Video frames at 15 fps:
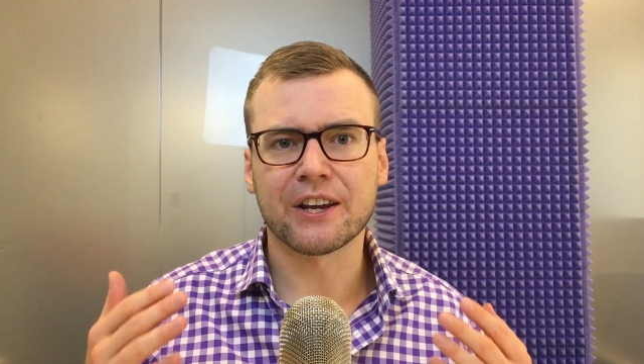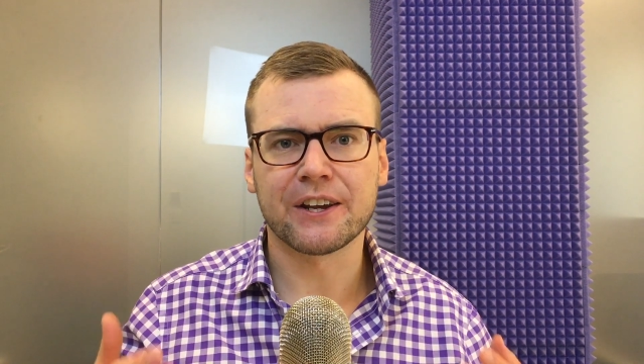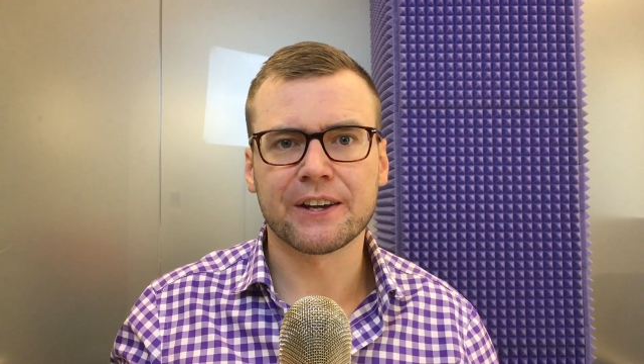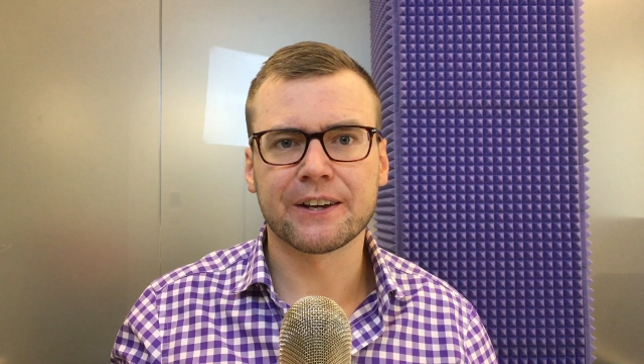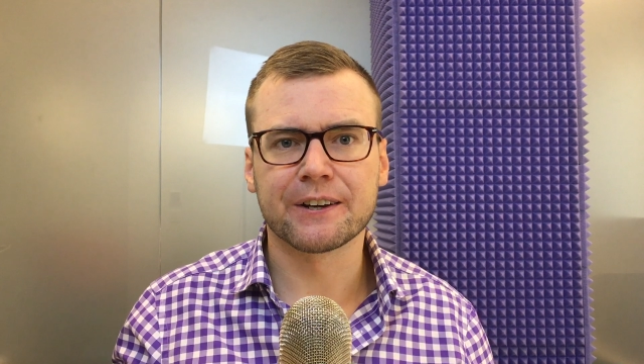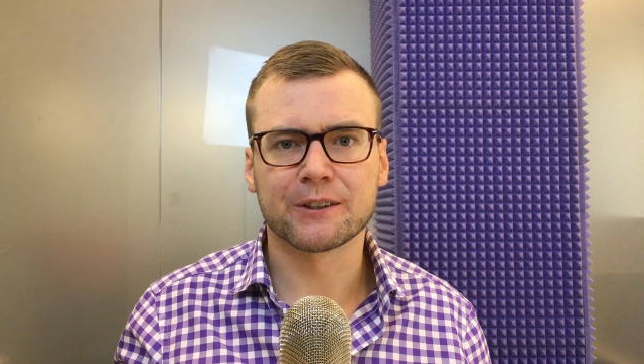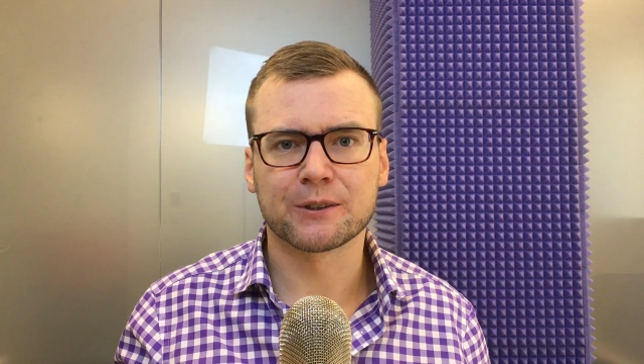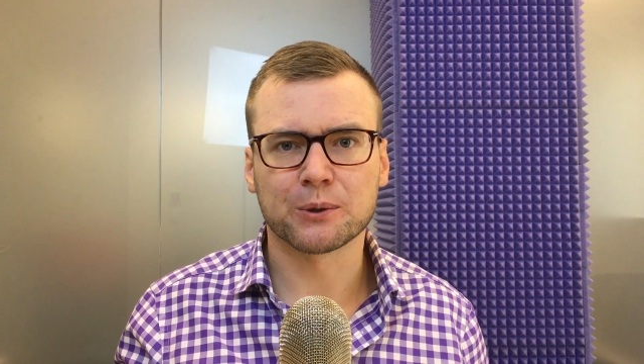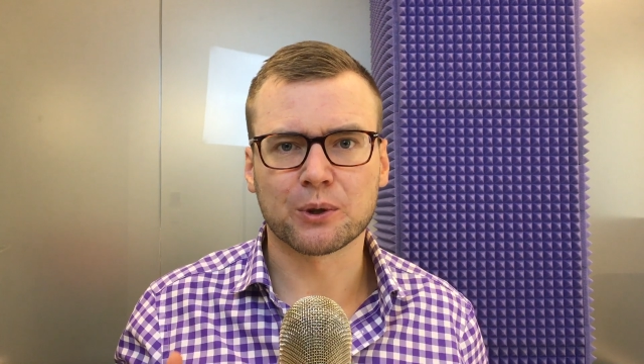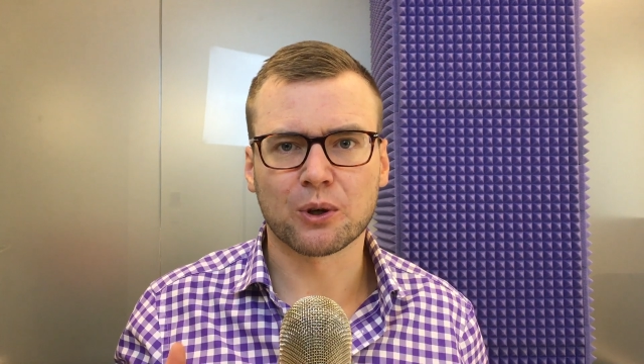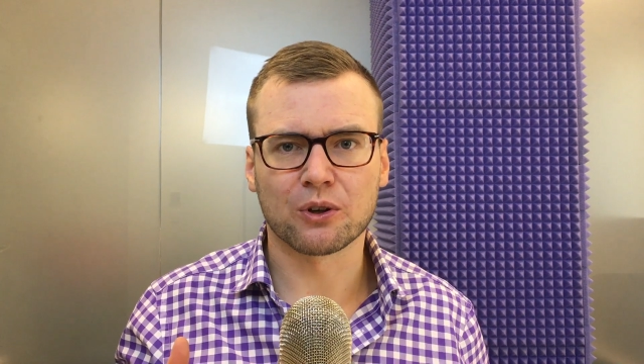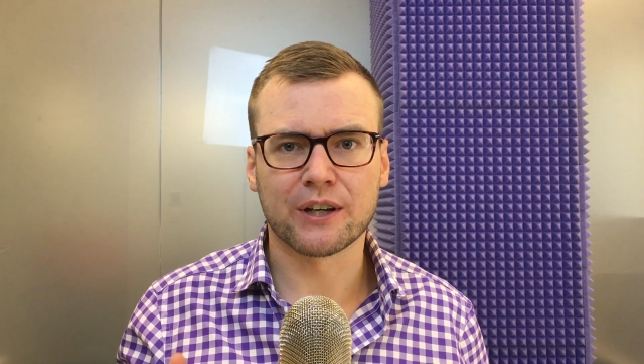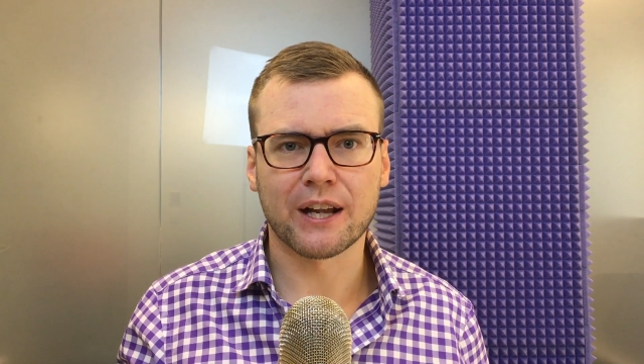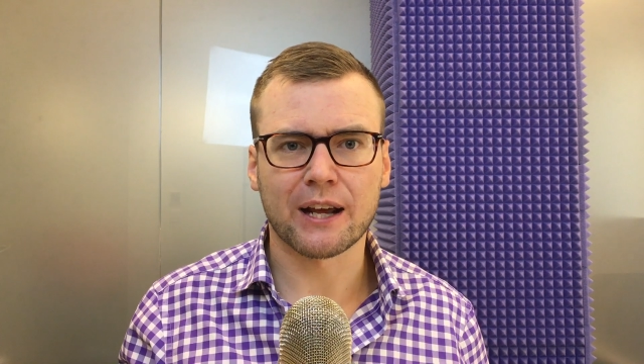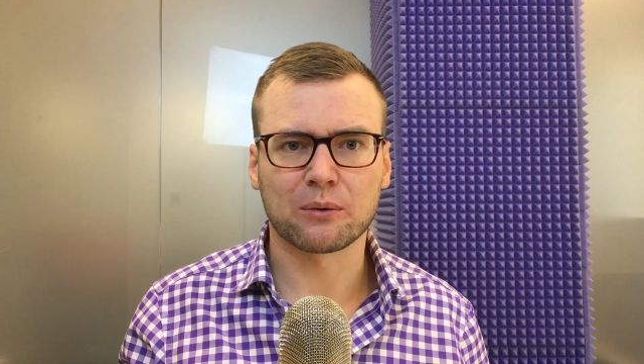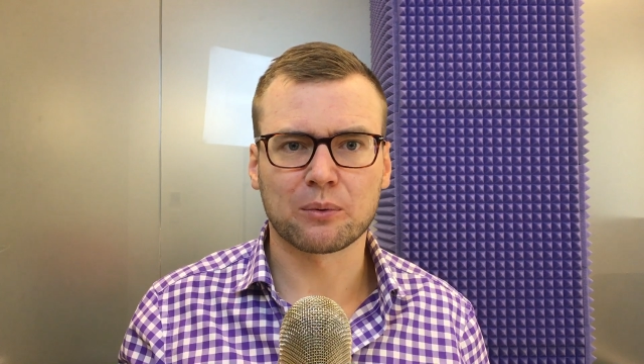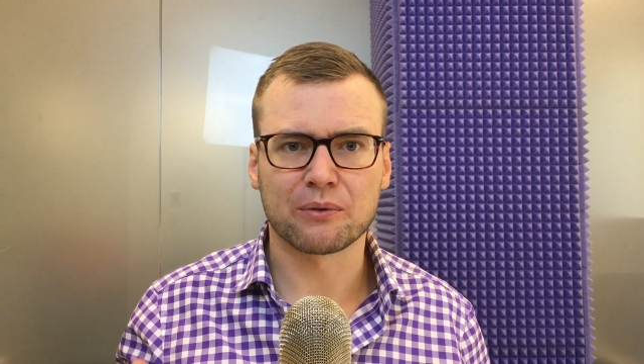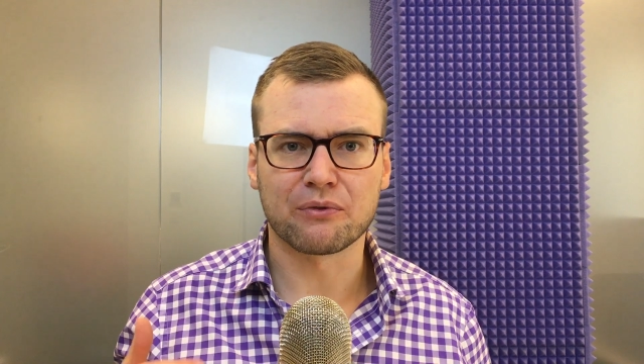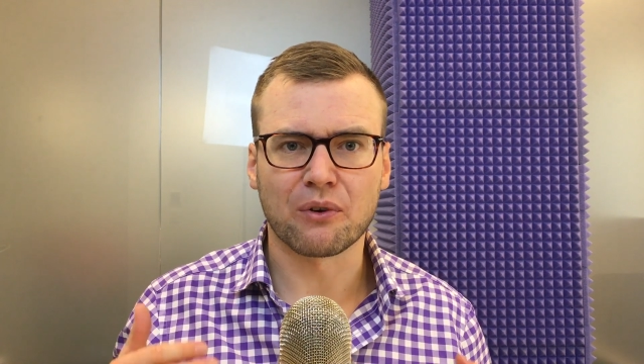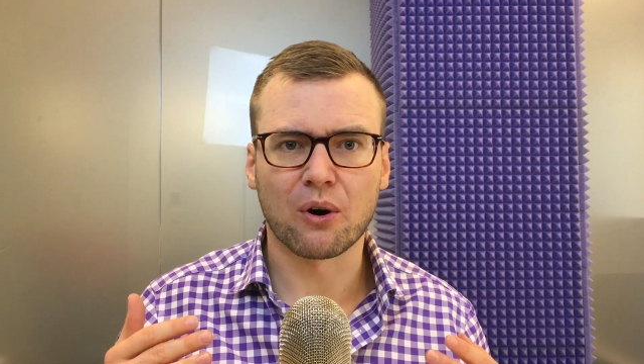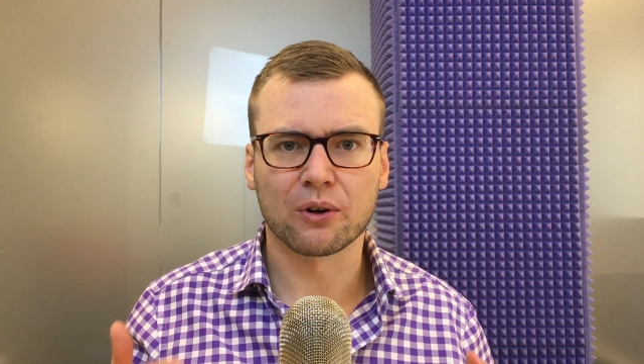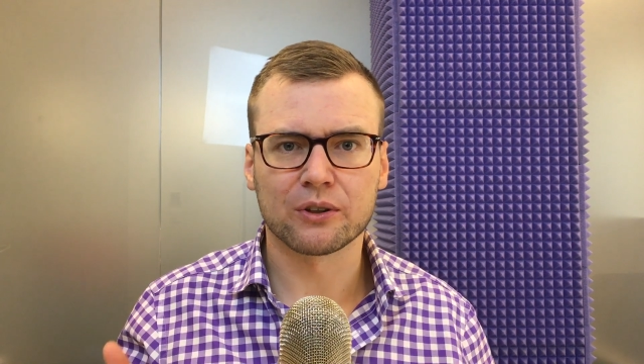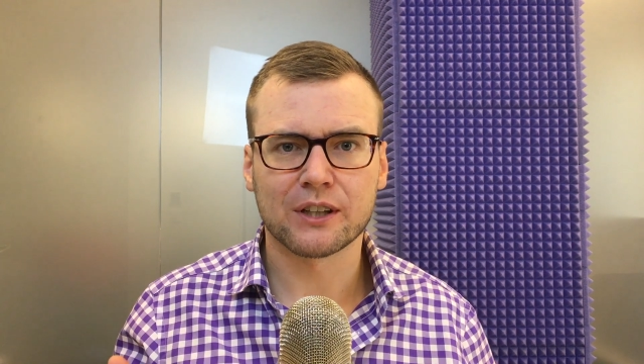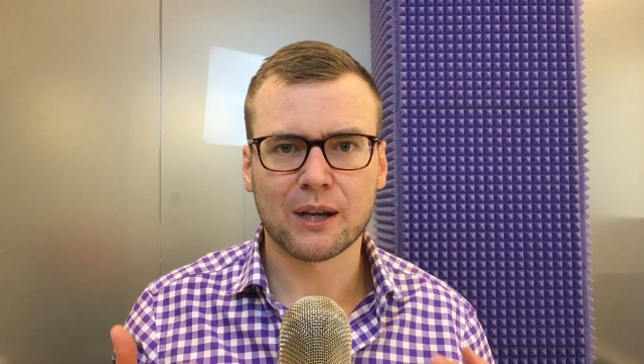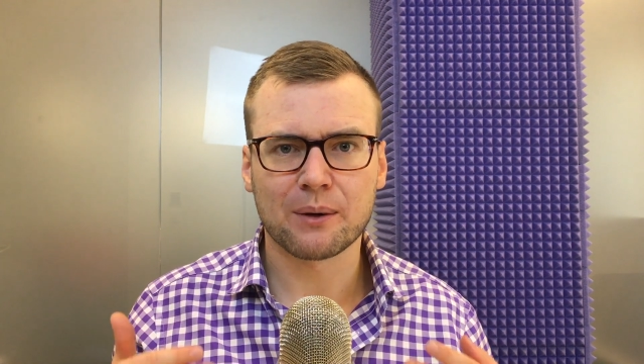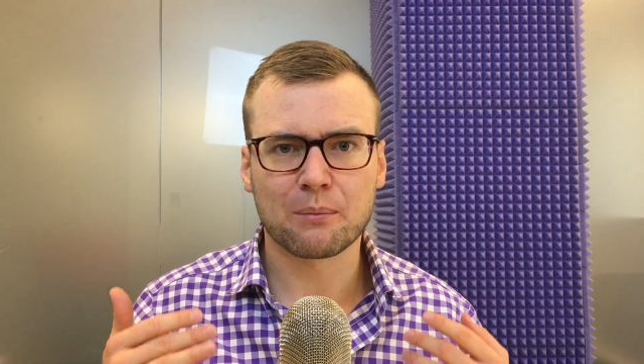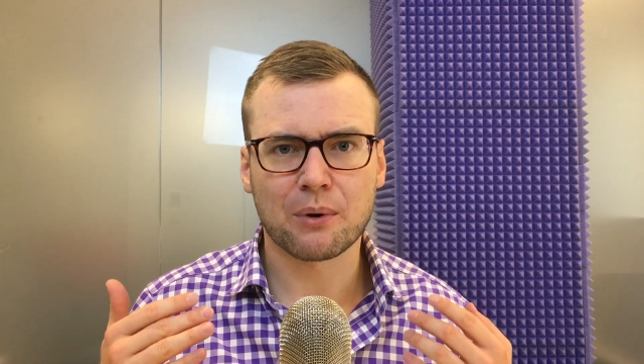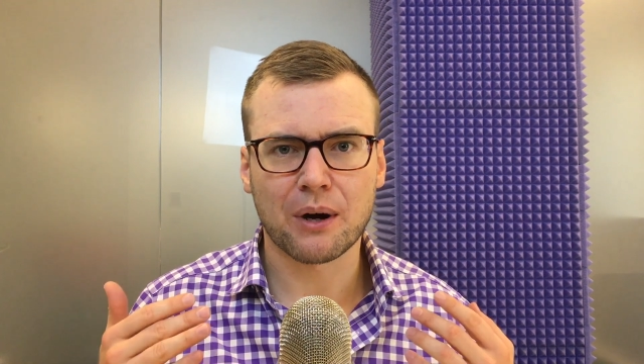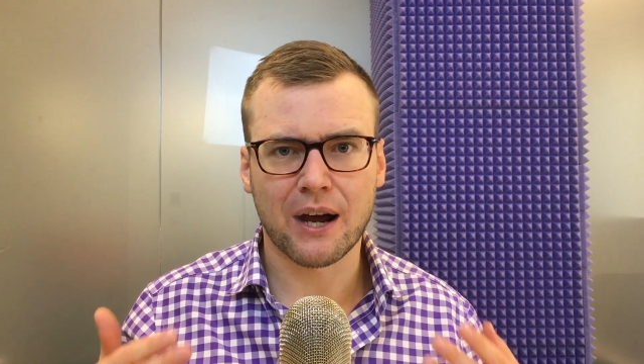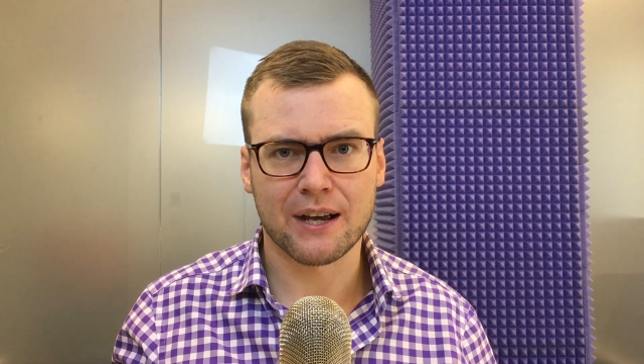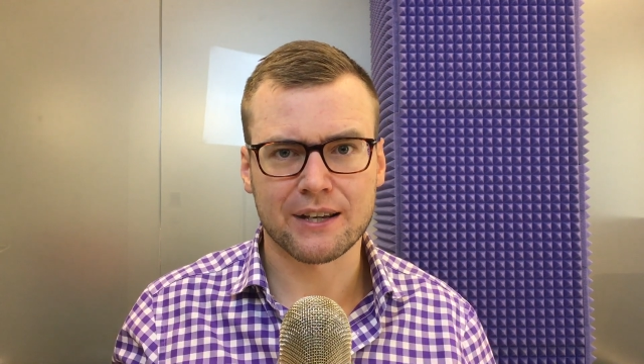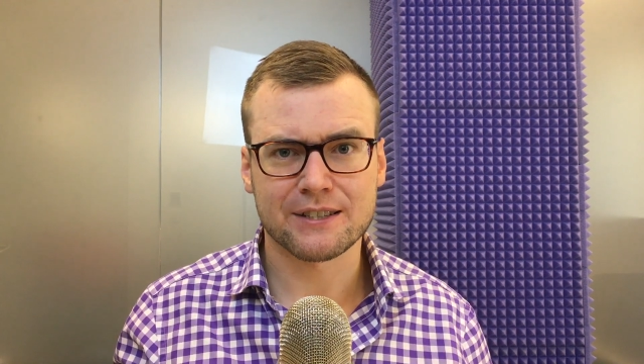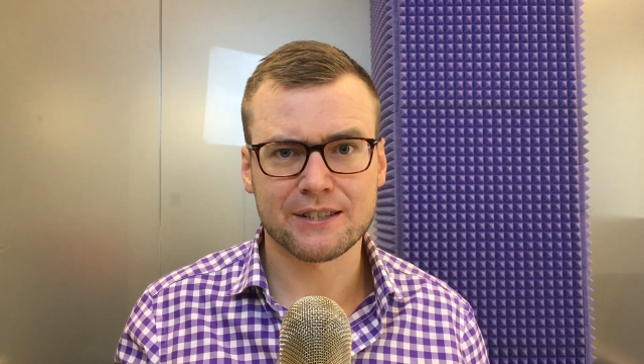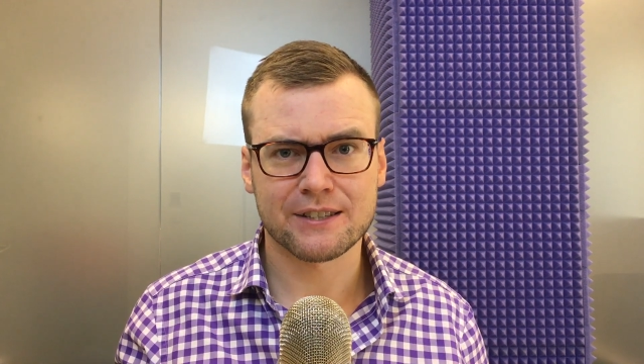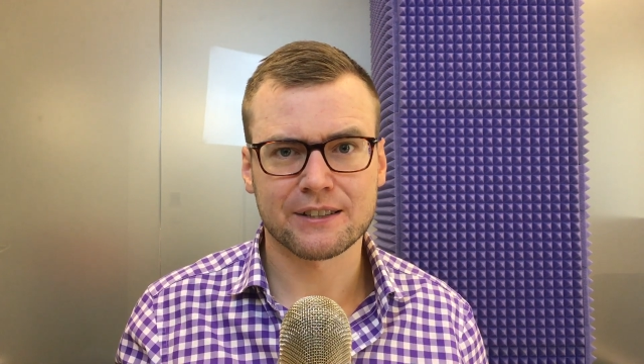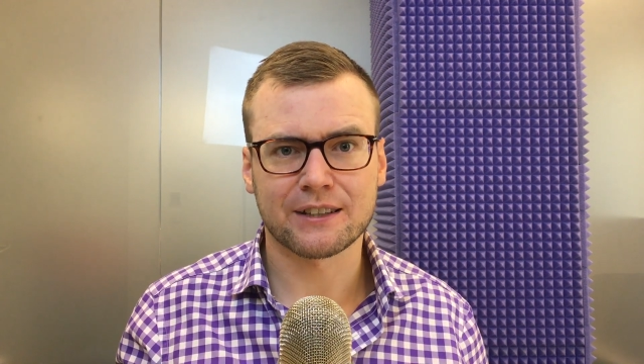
eager to connect with online brands